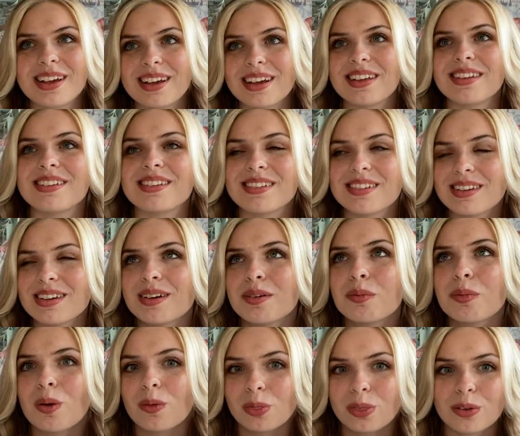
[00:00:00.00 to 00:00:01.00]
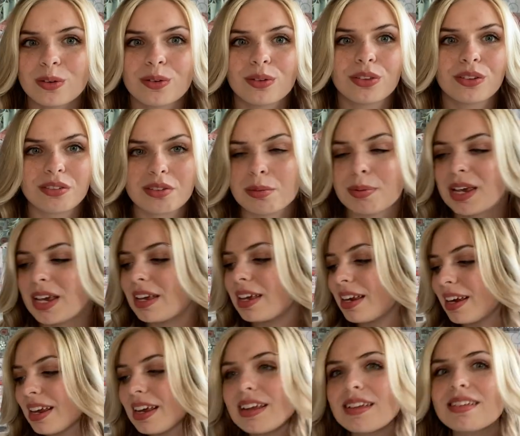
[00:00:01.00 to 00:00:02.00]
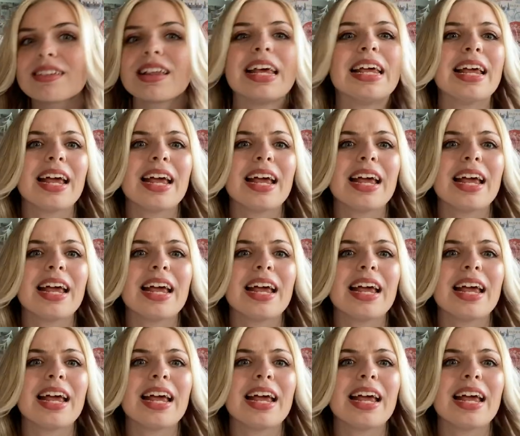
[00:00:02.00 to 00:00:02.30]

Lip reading: as to what the author's opinion is,